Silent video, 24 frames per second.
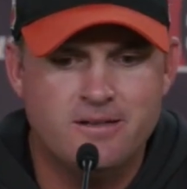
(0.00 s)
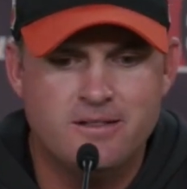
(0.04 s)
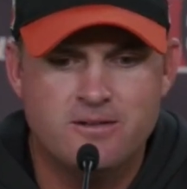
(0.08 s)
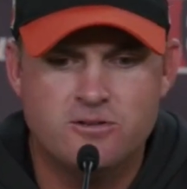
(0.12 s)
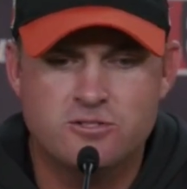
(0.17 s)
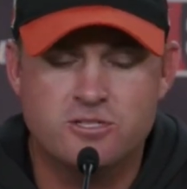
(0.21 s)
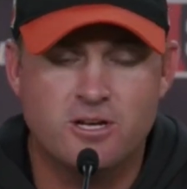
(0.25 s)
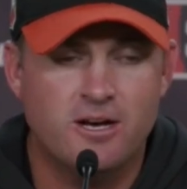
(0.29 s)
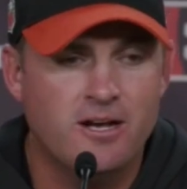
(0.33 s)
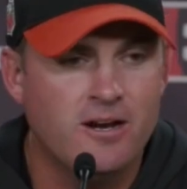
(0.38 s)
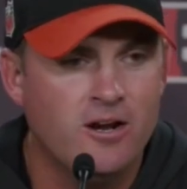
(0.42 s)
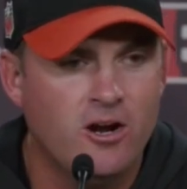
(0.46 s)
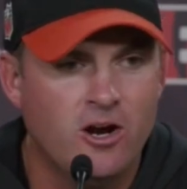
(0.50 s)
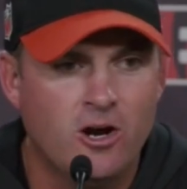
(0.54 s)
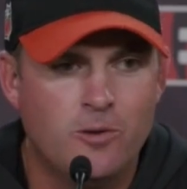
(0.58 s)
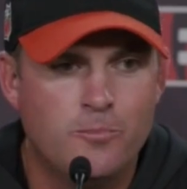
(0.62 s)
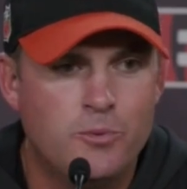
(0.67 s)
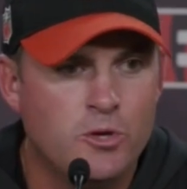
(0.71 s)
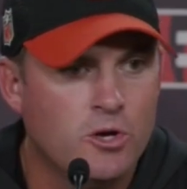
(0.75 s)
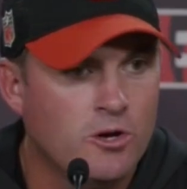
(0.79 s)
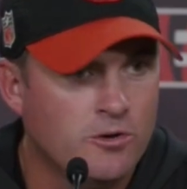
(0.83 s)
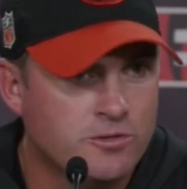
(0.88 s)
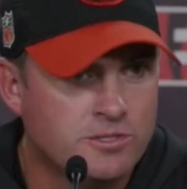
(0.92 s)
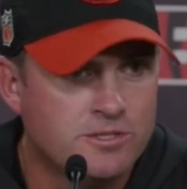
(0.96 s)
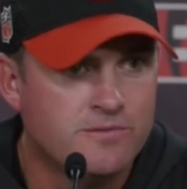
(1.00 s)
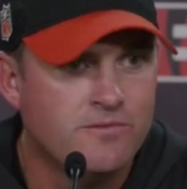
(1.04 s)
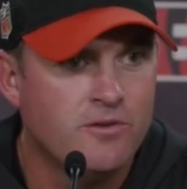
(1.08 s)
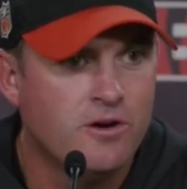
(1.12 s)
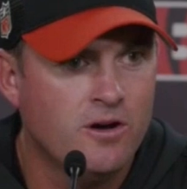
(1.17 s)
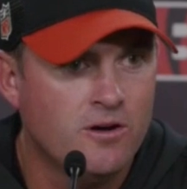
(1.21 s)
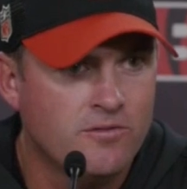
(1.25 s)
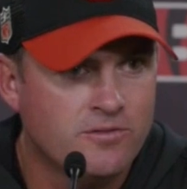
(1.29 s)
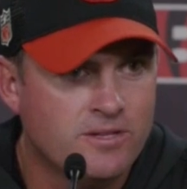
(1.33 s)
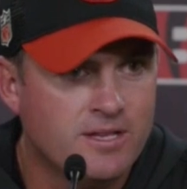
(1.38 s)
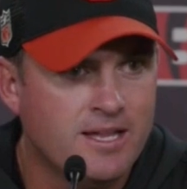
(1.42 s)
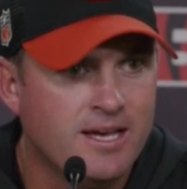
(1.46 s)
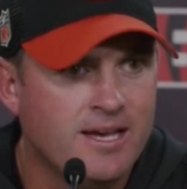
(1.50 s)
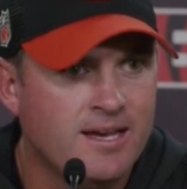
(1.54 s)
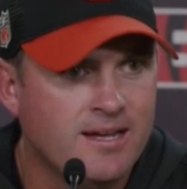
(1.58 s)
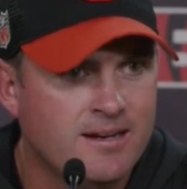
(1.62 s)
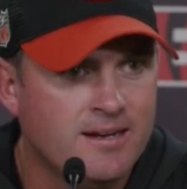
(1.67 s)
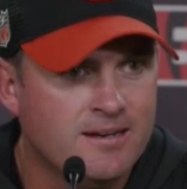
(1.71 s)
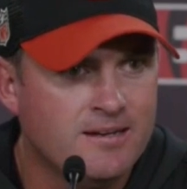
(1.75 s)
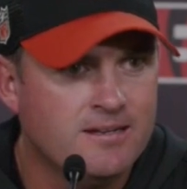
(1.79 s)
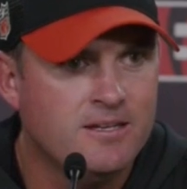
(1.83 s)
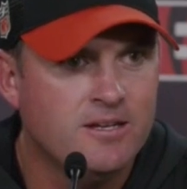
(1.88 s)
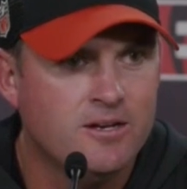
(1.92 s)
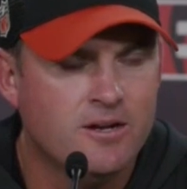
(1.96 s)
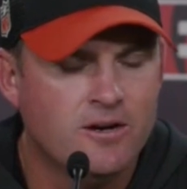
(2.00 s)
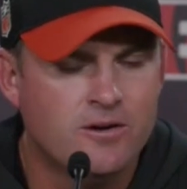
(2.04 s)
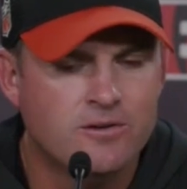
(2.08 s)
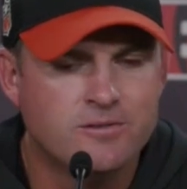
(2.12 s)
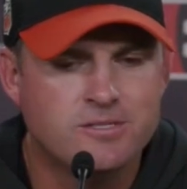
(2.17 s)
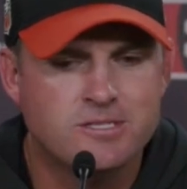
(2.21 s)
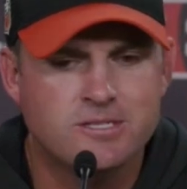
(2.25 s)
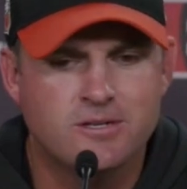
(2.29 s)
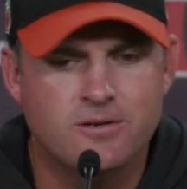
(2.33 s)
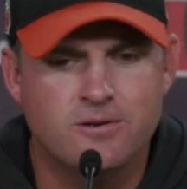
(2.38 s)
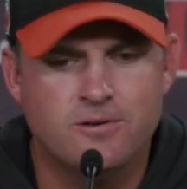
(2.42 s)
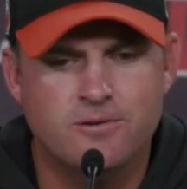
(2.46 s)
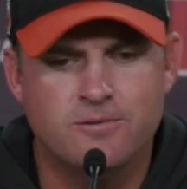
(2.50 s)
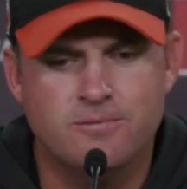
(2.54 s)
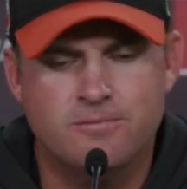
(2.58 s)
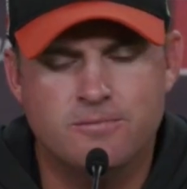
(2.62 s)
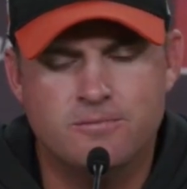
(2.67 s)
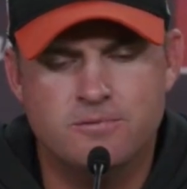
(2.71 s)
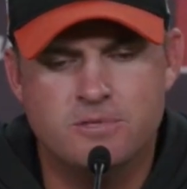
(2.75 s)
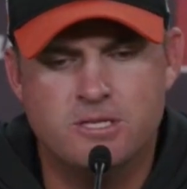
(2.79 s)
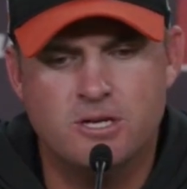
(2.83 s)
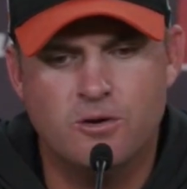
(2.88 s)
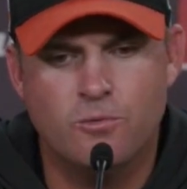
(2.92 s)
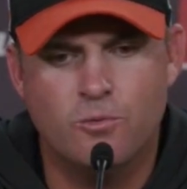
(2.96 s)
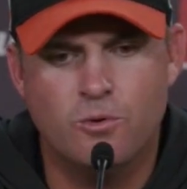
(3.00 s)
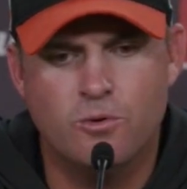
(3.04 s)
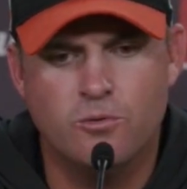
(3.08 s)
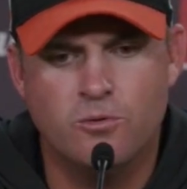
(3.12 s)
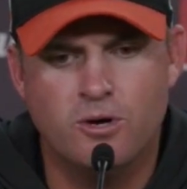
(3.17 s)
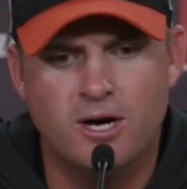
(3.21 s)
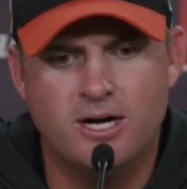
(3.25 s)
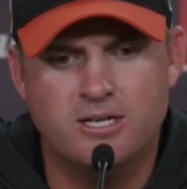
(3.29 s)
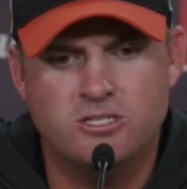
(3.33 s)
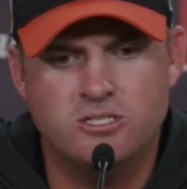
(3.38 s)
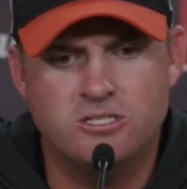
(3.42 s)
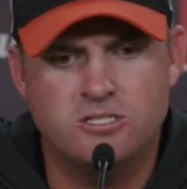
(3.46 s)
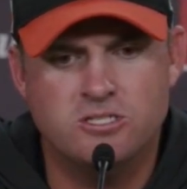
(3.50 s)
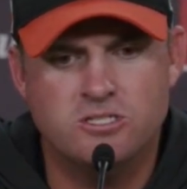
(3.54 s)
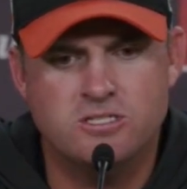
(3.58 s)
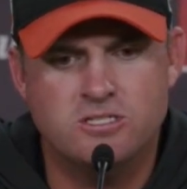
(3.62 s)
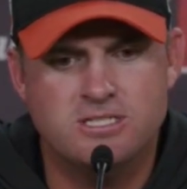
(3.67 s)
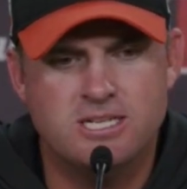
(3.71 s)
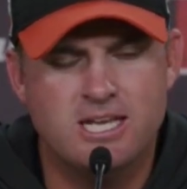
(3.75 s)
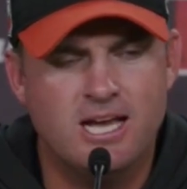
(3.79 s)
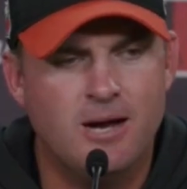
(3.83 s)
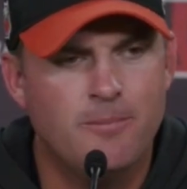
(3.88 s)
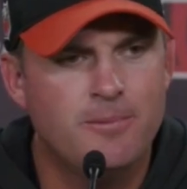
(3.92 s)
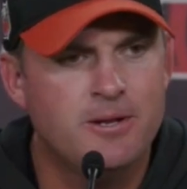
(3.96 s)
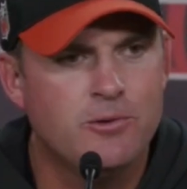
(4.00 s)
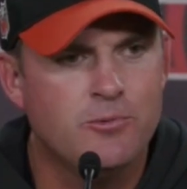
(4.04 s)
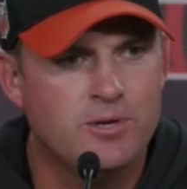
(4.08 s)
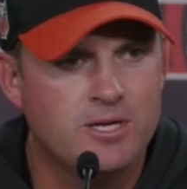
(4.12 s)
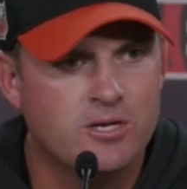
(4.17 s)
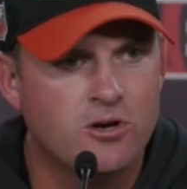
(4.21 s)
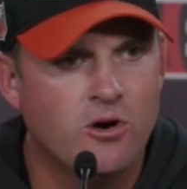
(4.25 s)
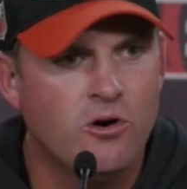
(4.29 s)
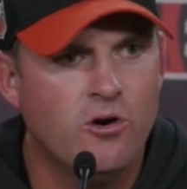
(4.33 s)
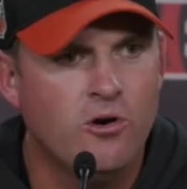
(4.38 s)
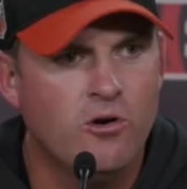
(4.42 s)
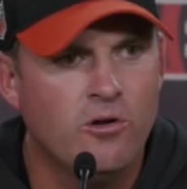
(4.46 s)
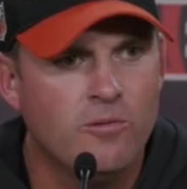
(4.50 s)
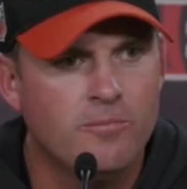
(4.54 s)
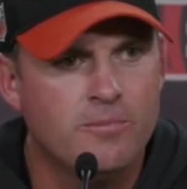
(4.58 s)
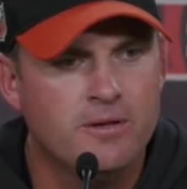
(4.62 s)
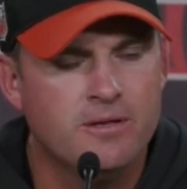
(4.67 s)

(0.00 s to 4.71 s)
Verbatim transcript: there's a lot of R P Os involved in that, you know. So you know, we'll watch and just see how many we called.